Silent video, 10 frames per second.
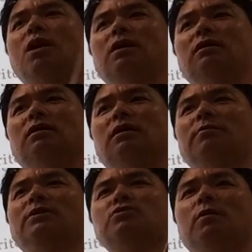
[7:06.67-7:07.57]
water
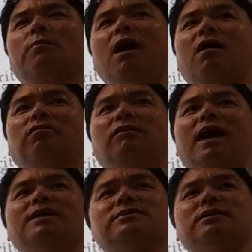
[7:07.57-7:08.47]
a much more
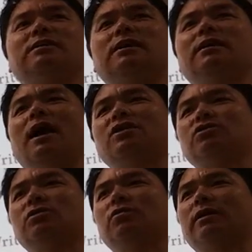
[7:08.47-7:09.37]
powerful acid than
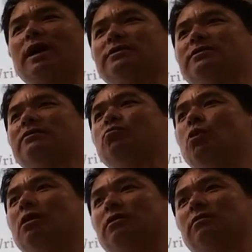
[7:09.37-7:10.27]
hydrochloric acid in
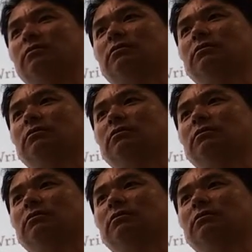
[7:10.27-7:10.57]
water?